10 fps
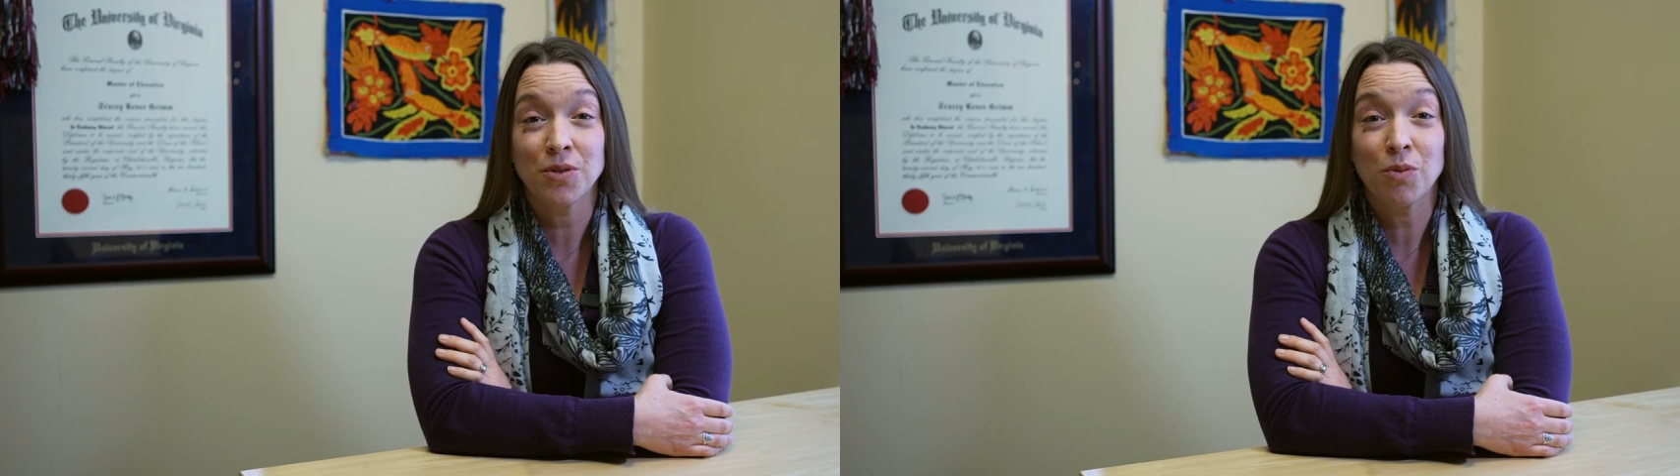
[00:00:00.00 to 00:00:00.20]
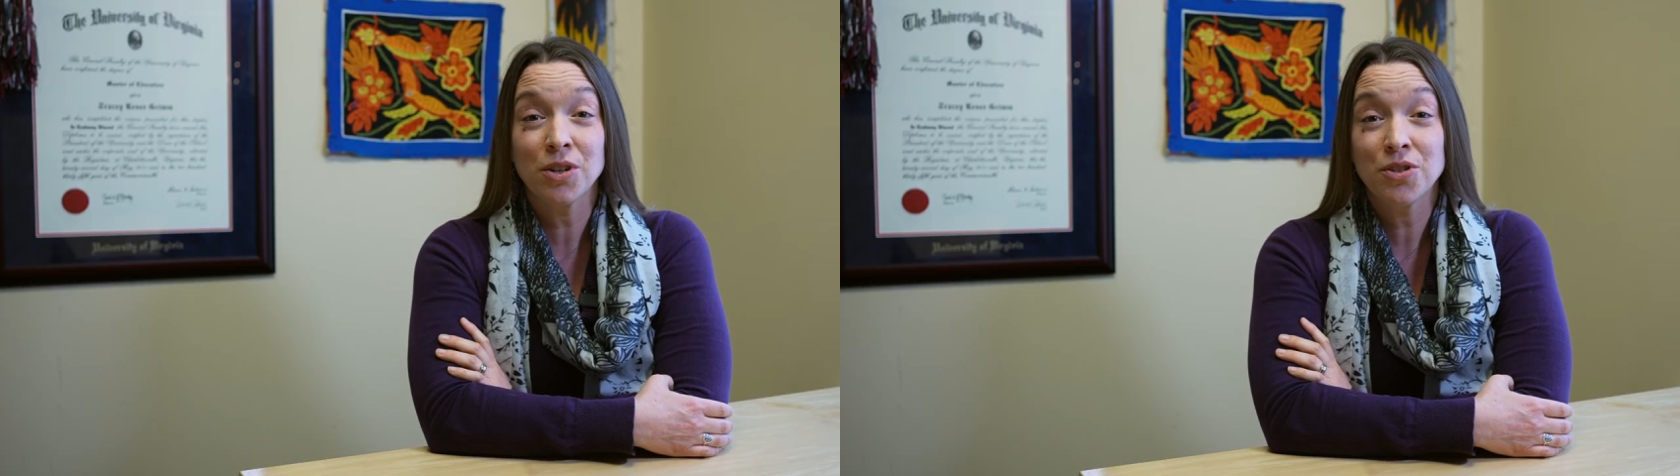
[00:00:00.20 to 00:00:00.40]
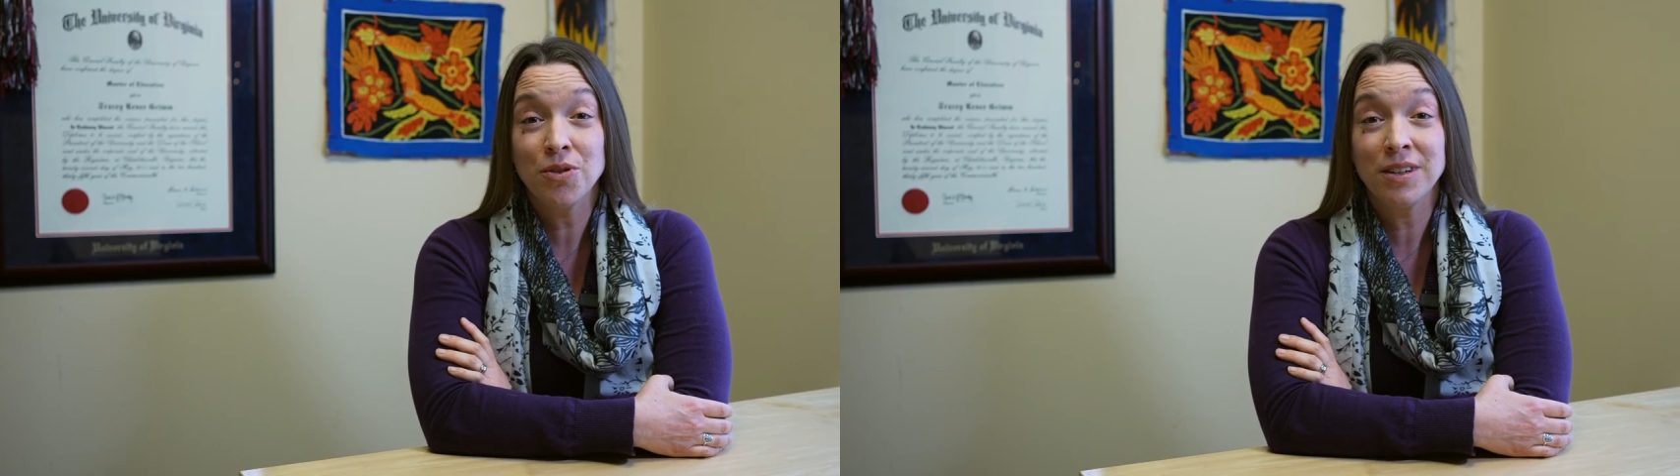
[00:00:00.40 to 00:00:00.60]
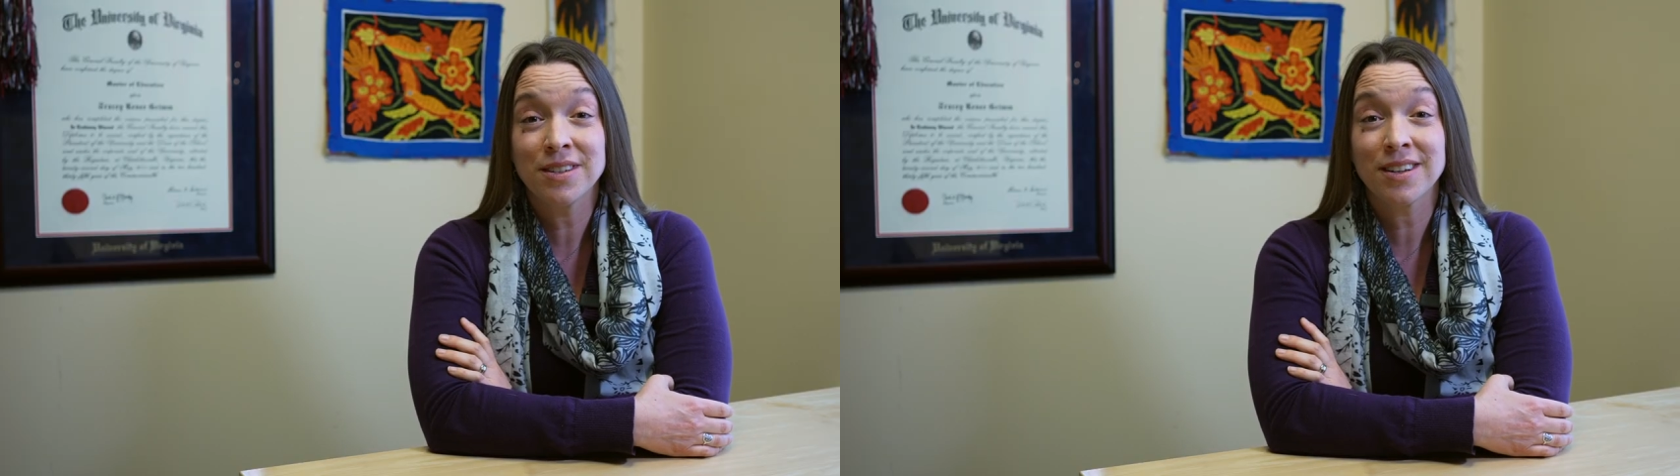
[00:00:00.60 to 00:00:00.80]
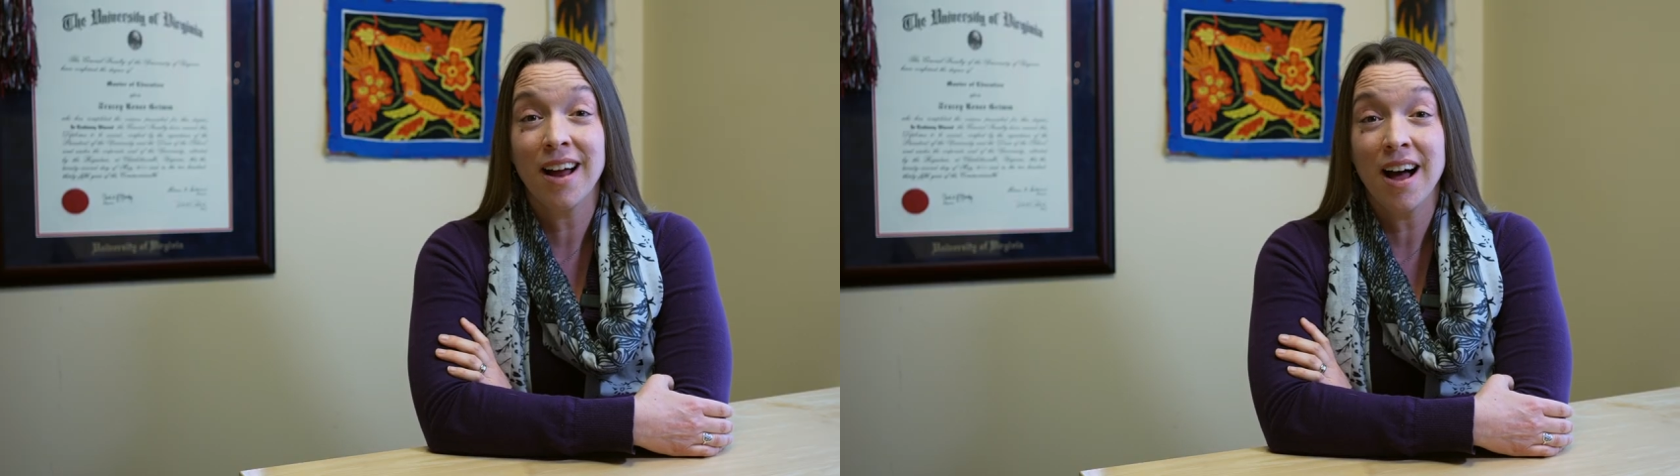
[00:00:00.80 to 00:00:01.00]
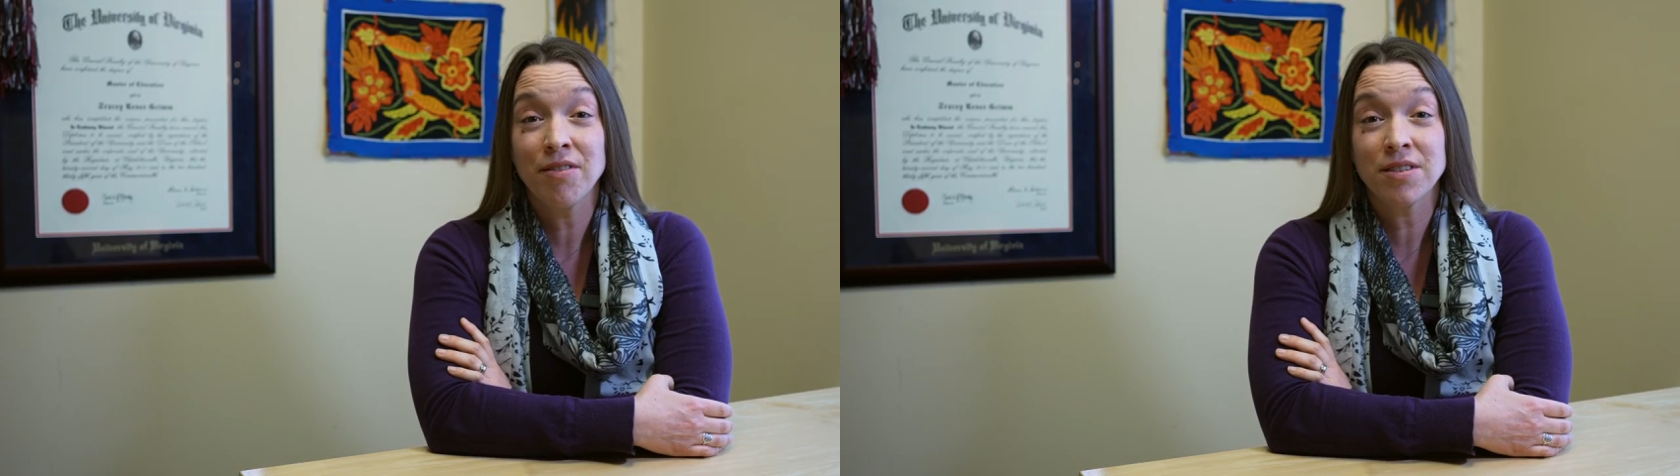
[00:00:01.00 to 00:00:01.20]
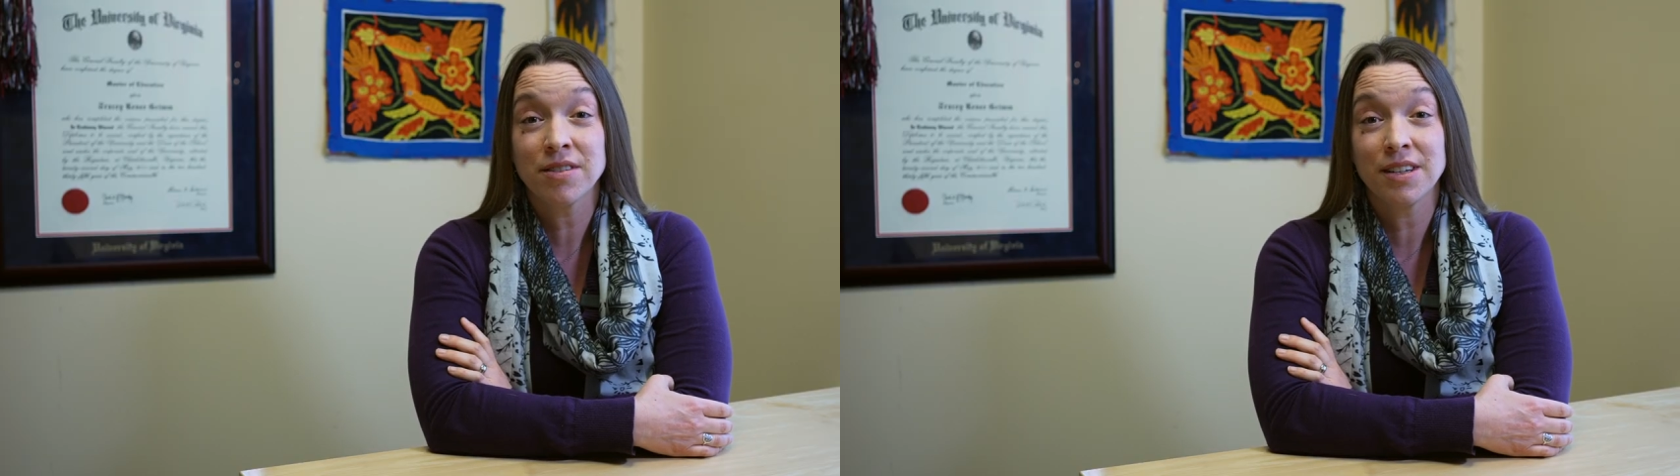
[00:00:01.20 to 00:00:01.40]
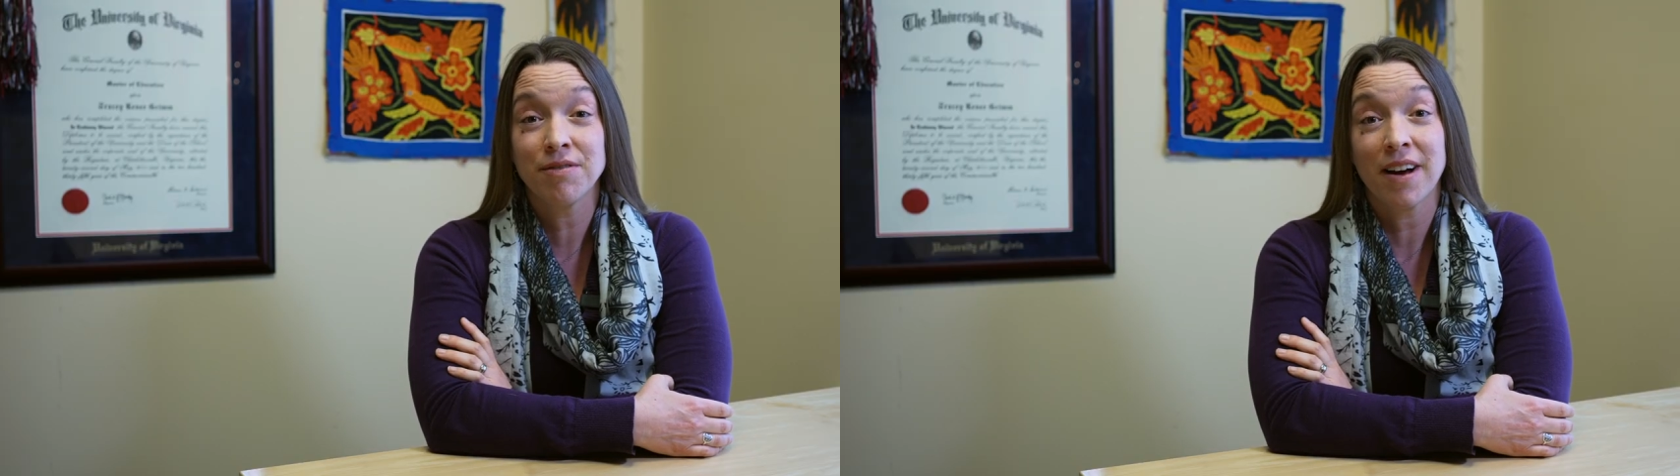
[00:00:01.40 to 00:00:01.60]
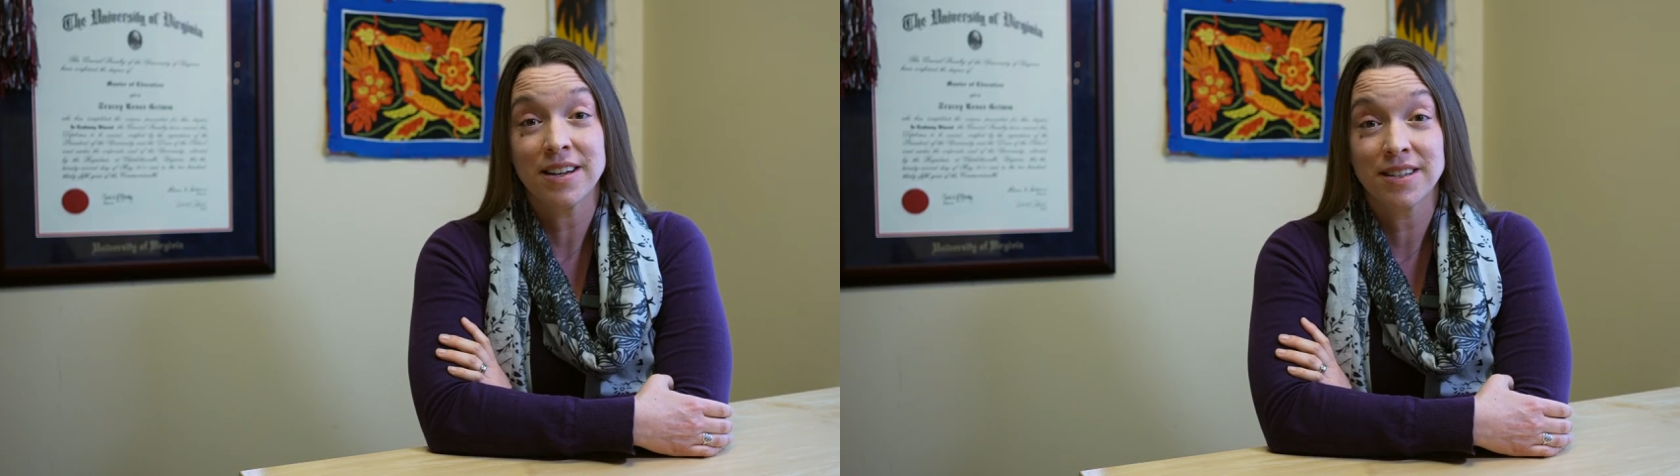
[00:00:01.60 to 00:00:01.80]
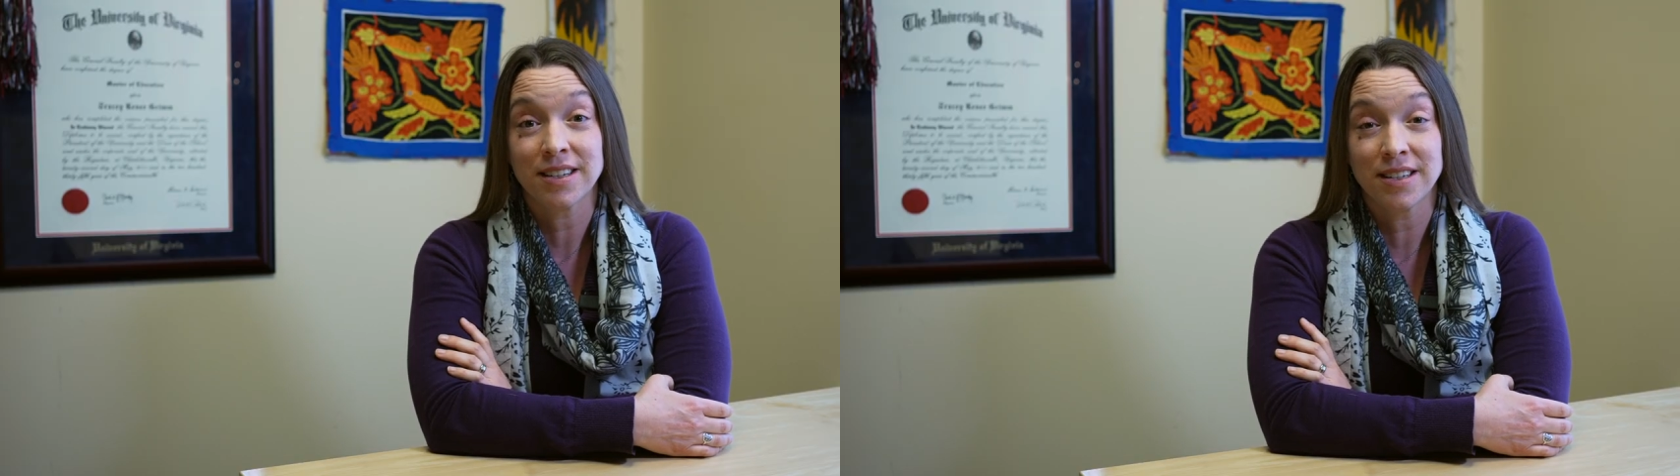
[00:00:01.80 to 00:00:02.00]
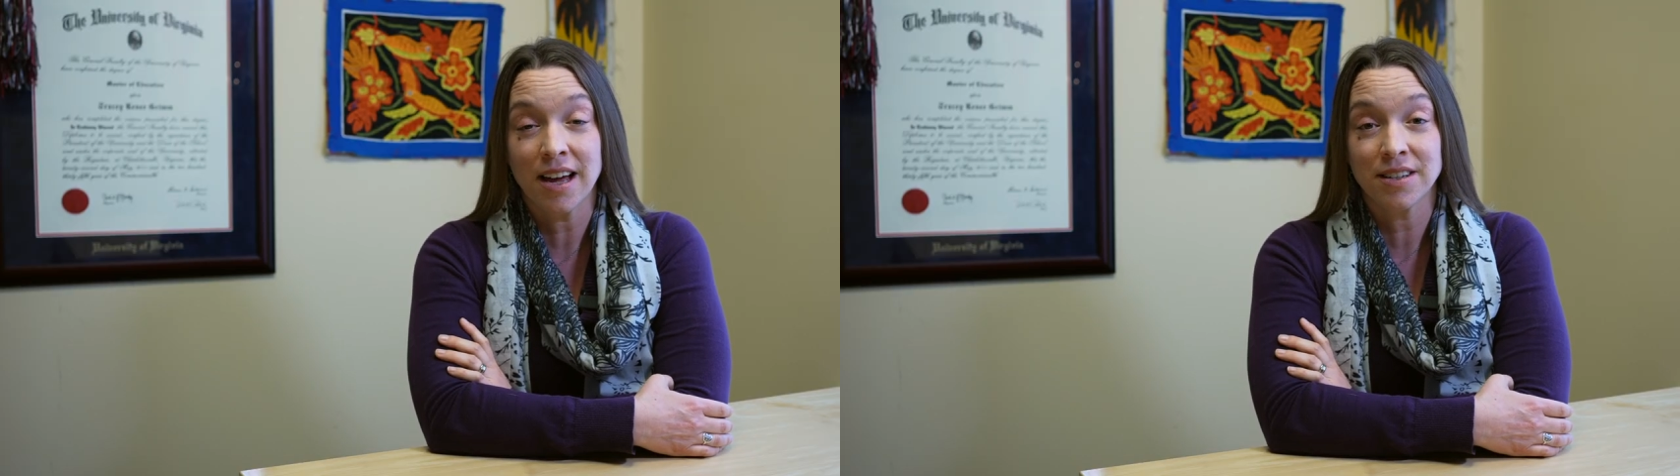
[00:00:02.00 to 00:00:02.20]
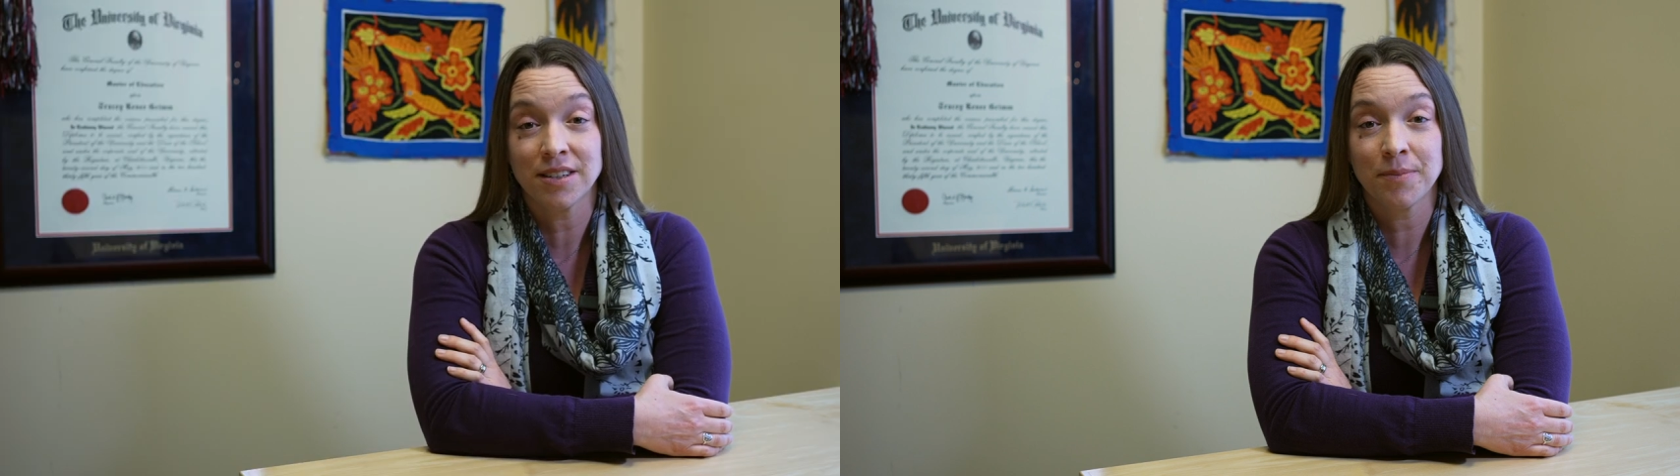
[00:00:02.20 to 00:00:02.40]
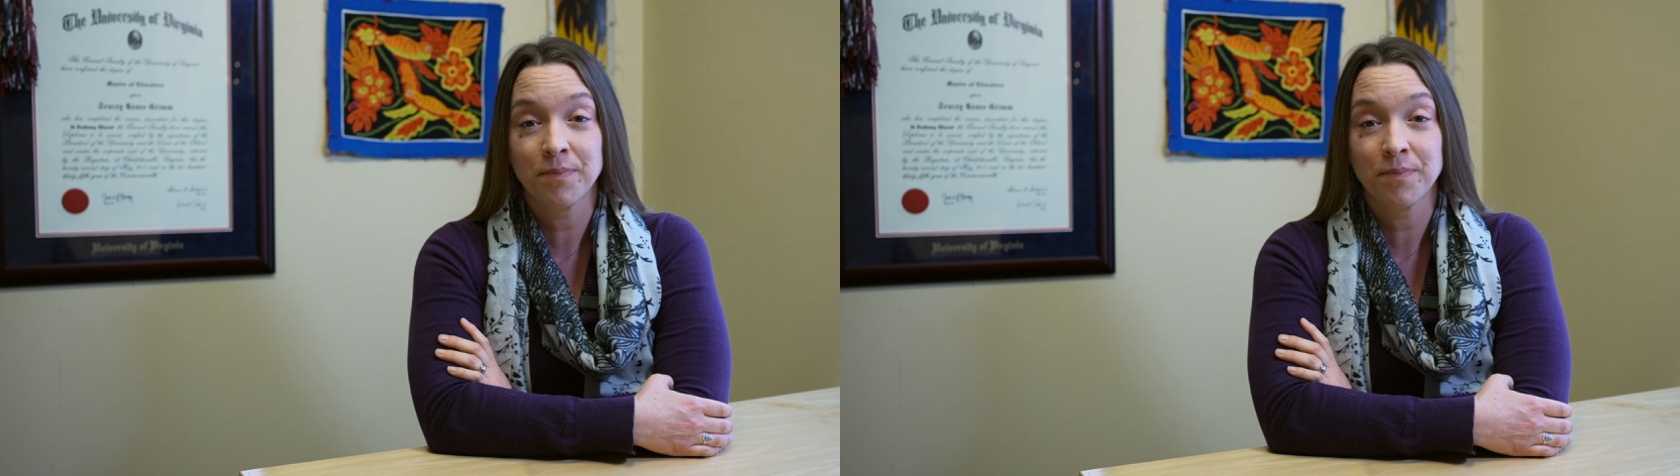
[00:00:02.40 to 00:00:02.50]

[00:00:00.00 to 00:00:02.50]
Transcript: where students could obviously find success.